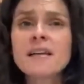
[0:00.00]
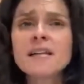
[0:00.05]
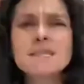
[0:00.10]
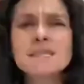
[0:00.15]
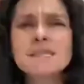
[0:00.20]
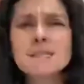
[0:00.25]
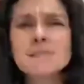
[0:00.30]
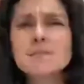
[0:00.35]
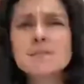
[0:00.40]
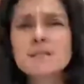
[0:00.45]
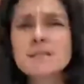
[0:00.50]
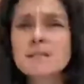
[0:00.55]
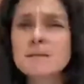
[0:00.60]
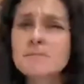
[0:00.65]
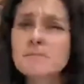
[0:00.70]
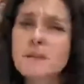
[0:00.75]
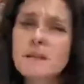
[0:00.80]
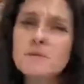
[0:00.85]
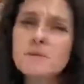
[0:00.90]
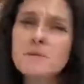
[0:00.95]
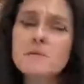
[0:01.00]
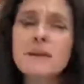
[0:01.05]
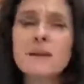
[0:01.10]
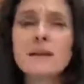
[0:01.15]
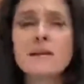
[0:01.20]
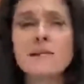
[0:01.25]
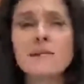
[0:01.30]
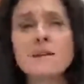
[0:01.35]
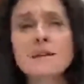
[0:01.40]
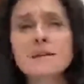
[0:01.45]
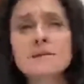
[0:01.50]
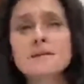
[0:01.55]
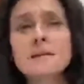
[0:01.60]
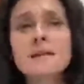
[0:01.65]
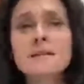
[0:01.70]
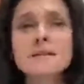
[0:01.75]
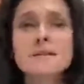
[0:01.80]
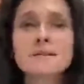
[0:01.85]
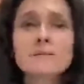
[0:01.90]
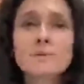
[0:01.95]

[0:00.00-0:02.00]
it still doesn't maybe make a lot of sense.